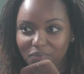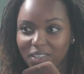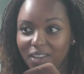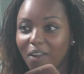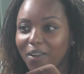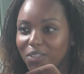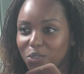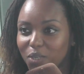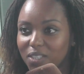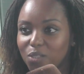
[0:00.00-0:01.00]
in our
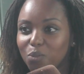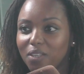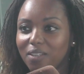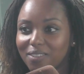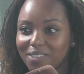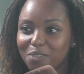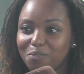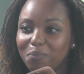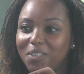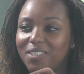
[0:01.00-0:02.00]
interest to get this
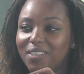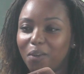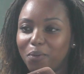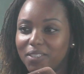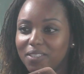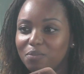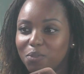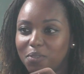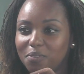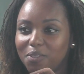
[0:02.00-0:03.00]
information that works
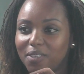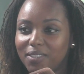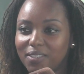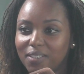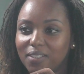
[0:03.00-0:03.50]
for us.